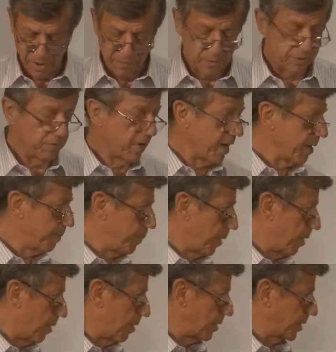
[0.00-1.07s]
You are
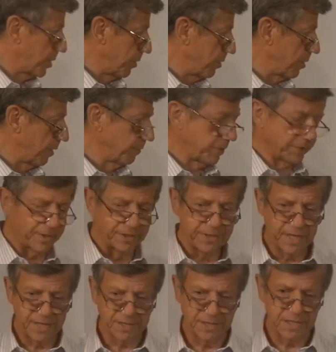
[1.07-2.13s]
bored, so you go to the
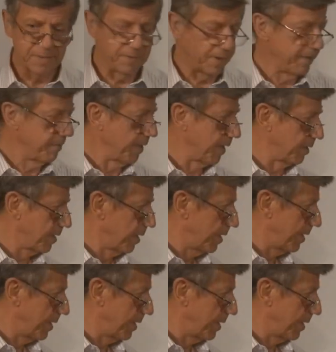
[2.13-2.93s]
next event.